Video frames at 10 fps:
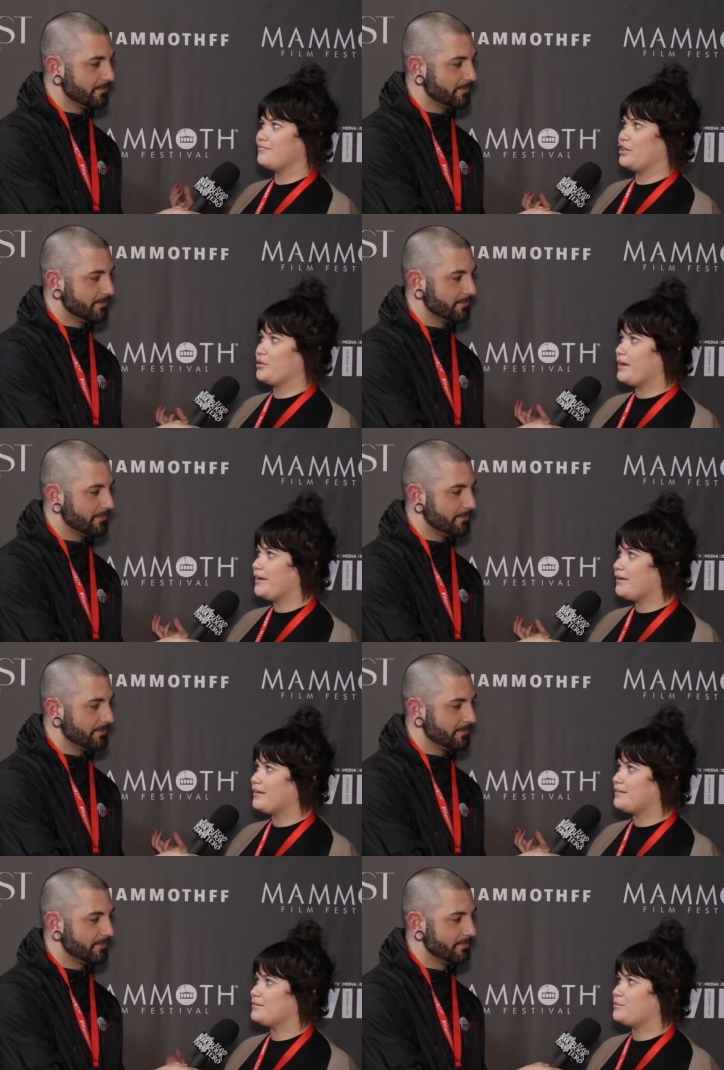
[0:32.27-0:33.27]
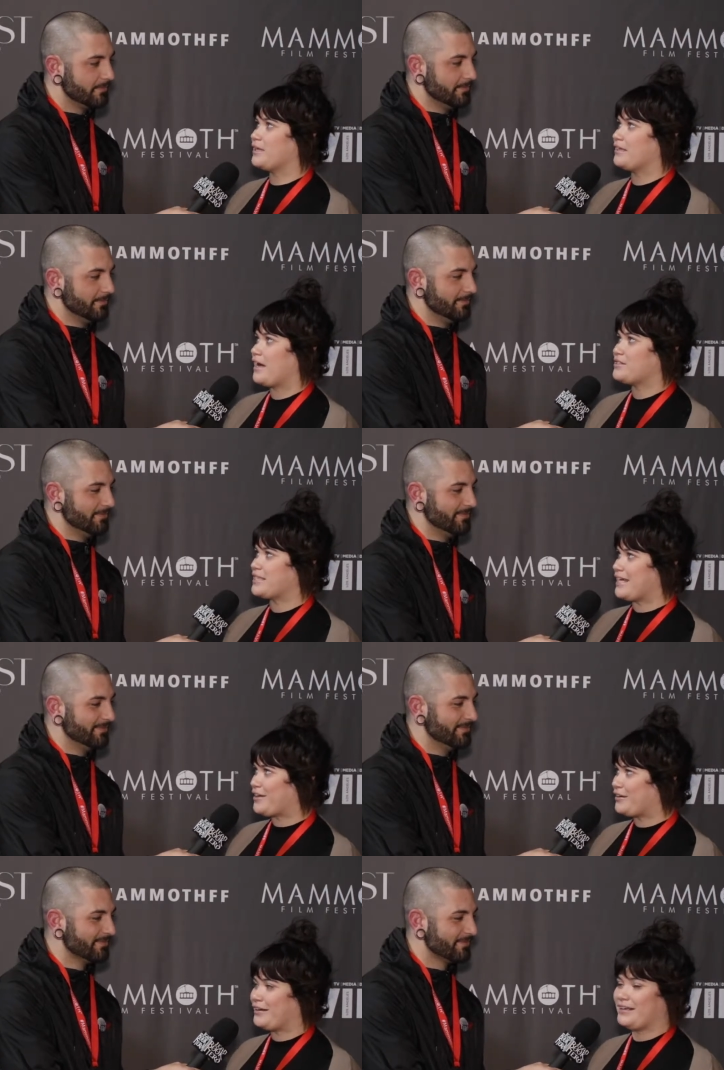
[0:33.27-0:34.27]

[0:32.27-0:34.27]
Speaker 1: view it and we can laugh together.